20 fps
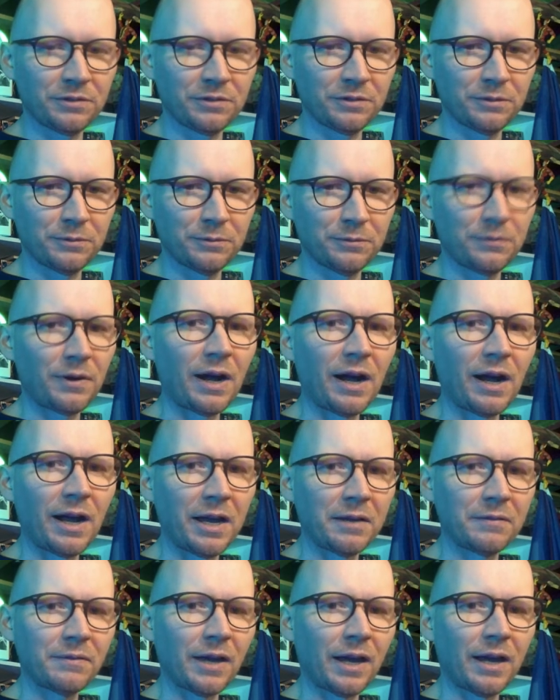
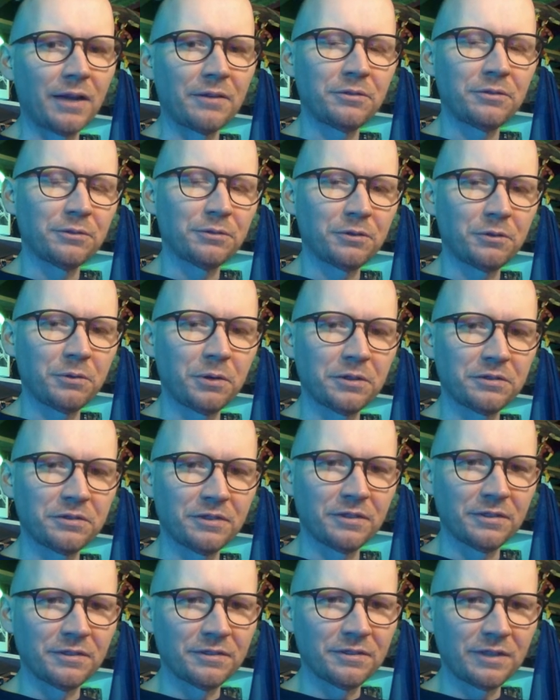5 answers
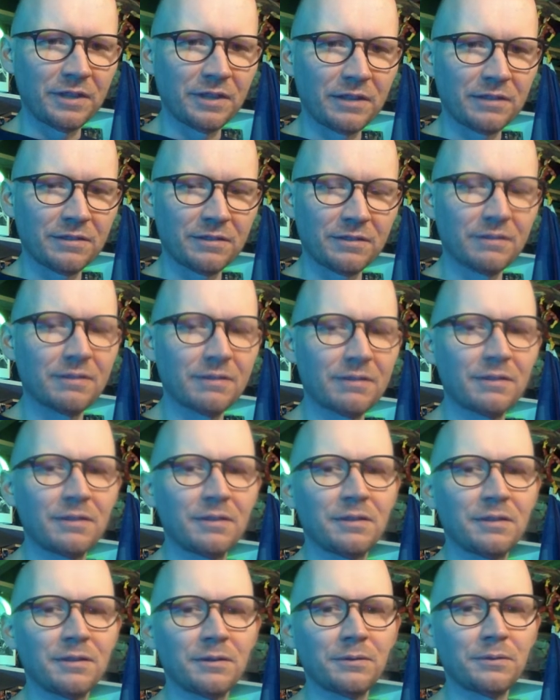question 6
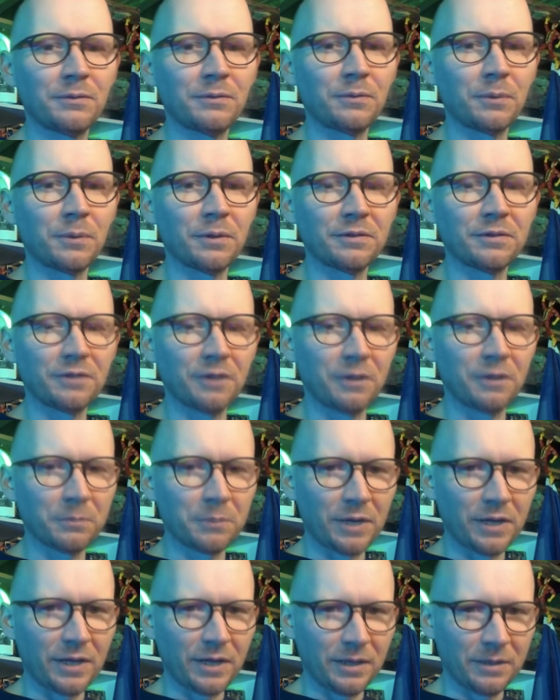for us
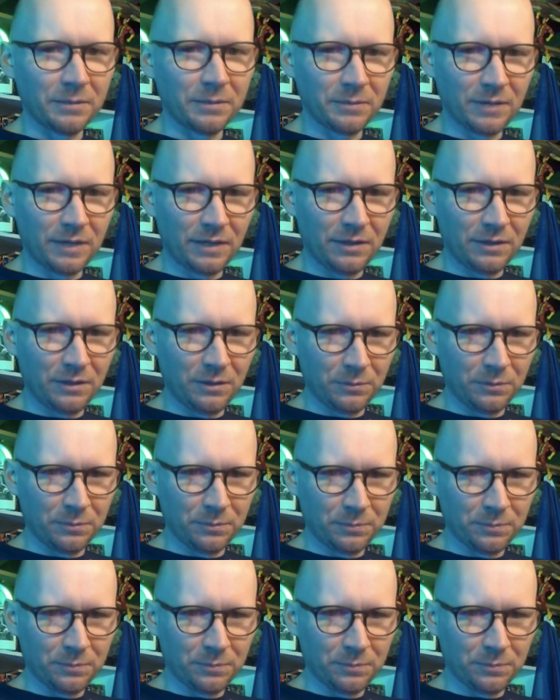already. Thank you.